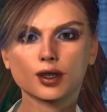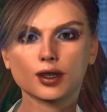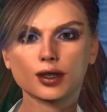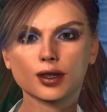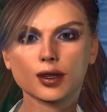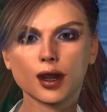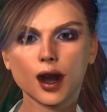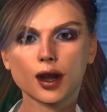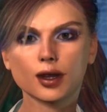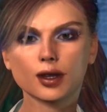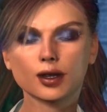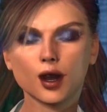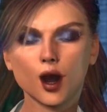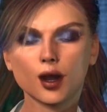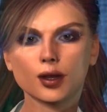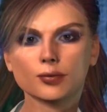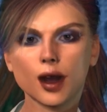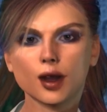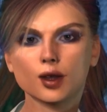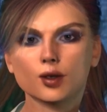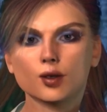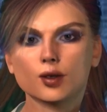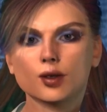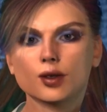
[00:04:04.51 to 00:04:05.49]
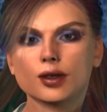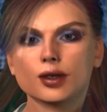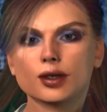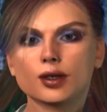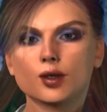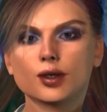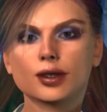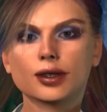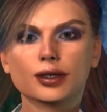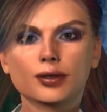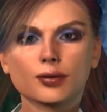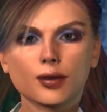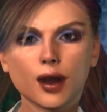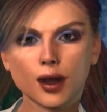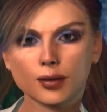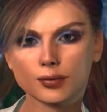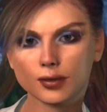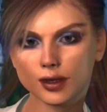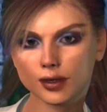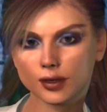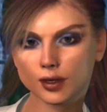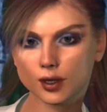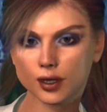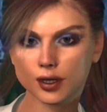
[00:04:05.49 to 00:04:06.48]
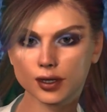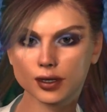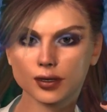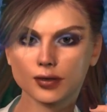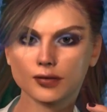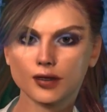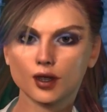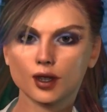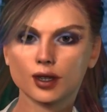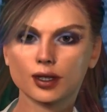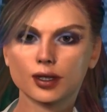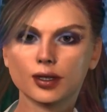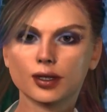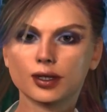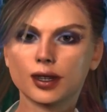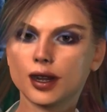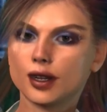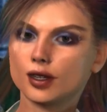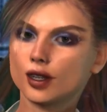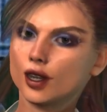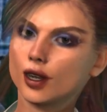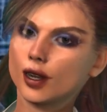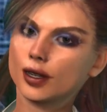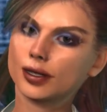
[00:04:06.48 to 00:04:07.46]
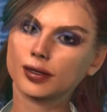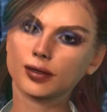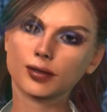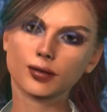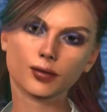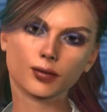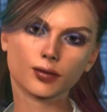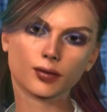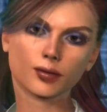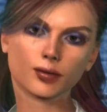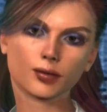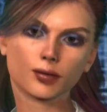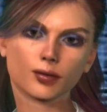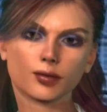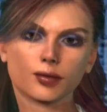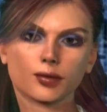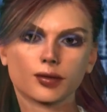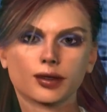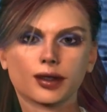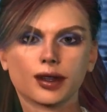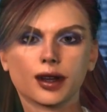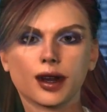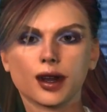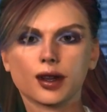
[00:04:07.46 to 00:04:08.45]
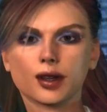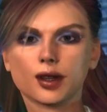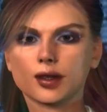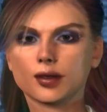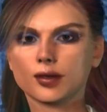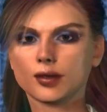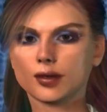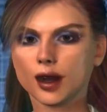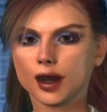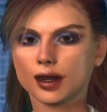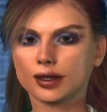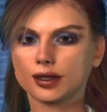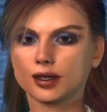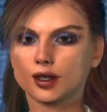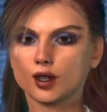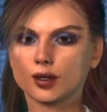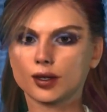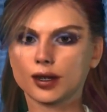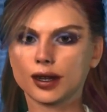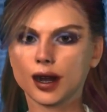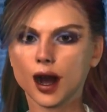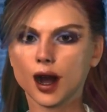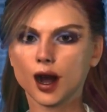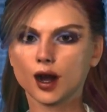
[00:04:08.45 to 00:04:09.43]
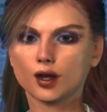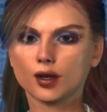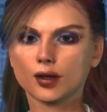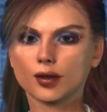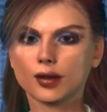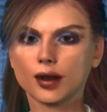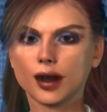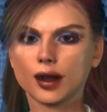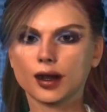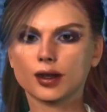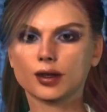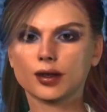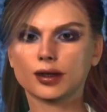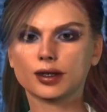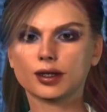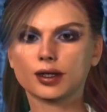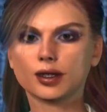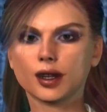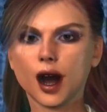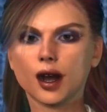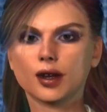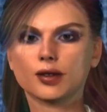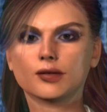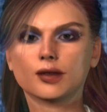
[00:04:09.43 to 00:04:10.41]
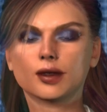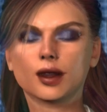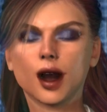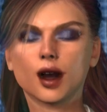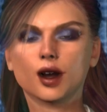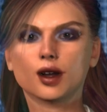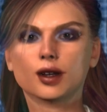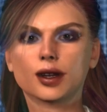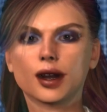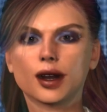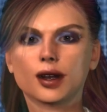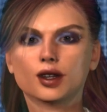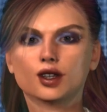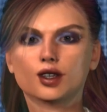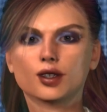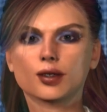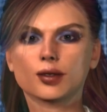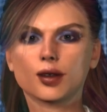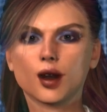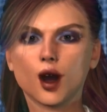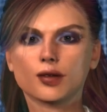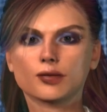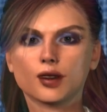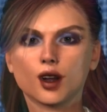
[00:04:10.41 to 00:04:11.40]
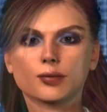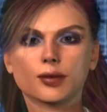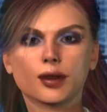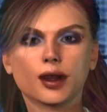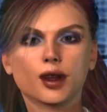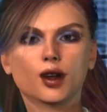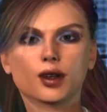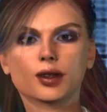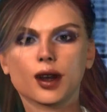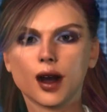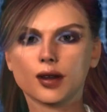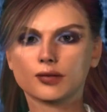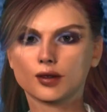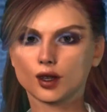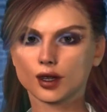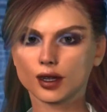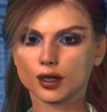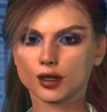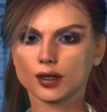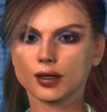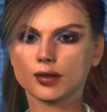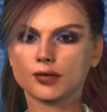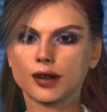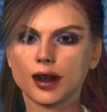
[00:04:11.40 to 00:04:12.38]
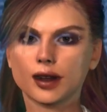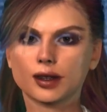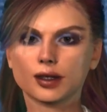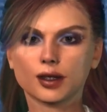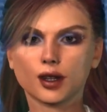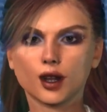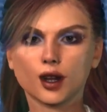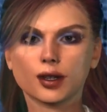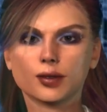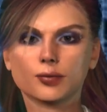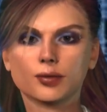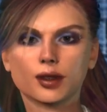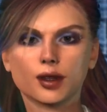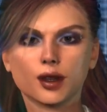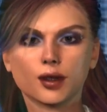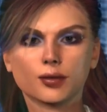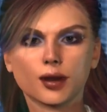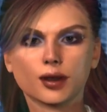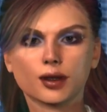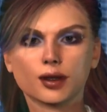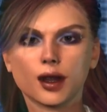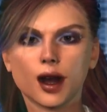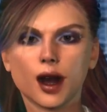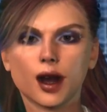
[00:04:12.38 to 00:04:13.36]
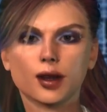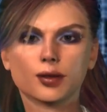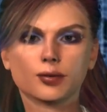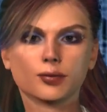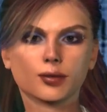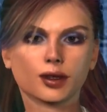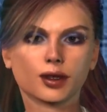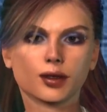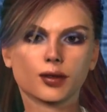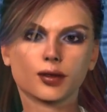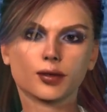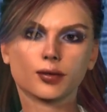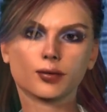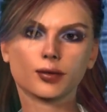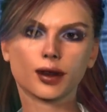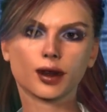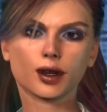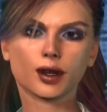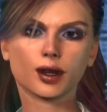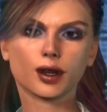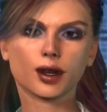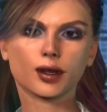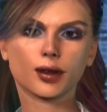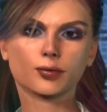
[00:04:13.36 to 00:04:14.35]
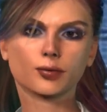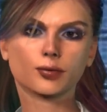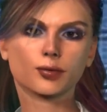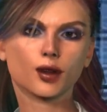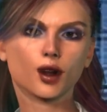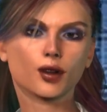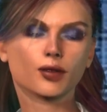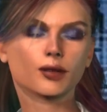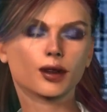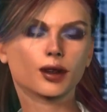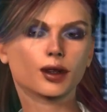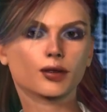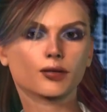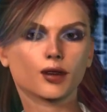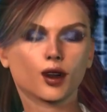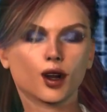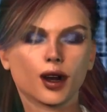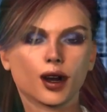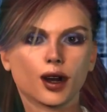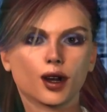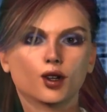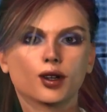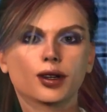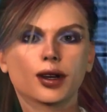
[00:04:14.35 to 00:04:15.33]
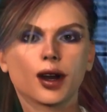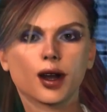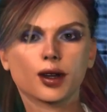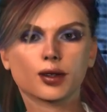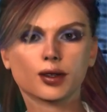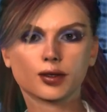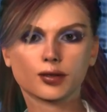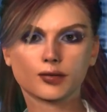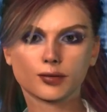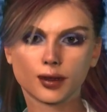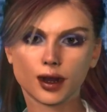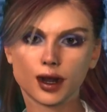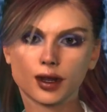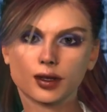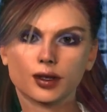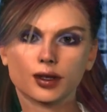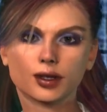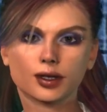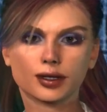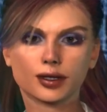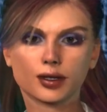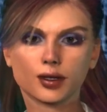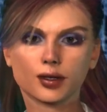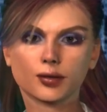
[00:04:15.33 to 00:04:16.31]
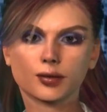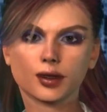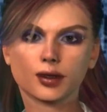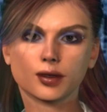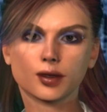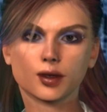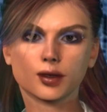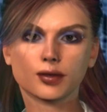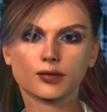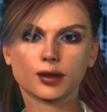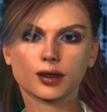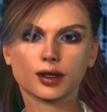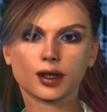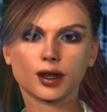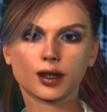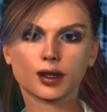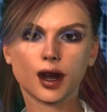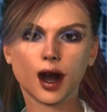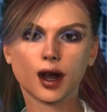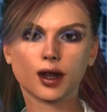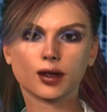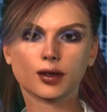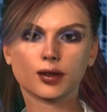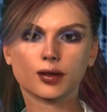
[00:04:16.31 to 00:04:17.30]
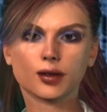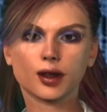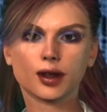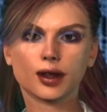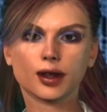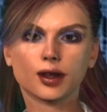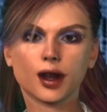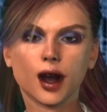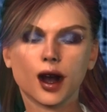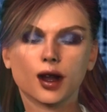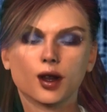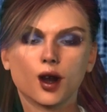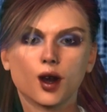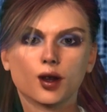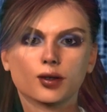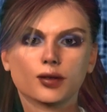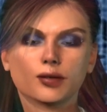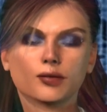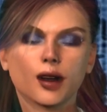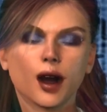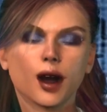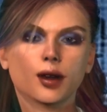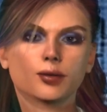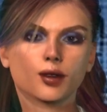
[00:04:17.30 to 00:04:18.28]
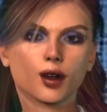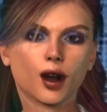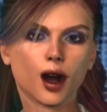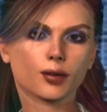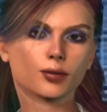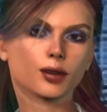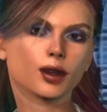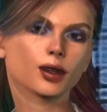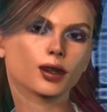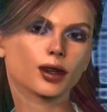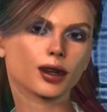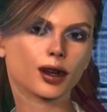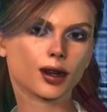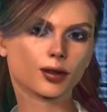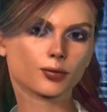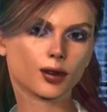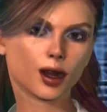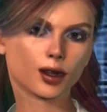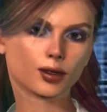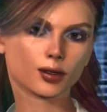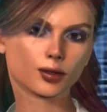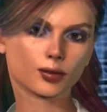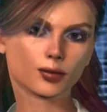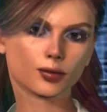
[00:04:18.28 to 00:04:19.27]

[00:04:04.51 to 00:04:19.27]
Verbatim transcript: relying on balloons to keep up with the 21st century. Yet, here we are, and these high flyers actually offer better coverage and faster deployment times, making them perfect for areas that have barely seen a Wi-Fi signal, let alone a fiber optic cable.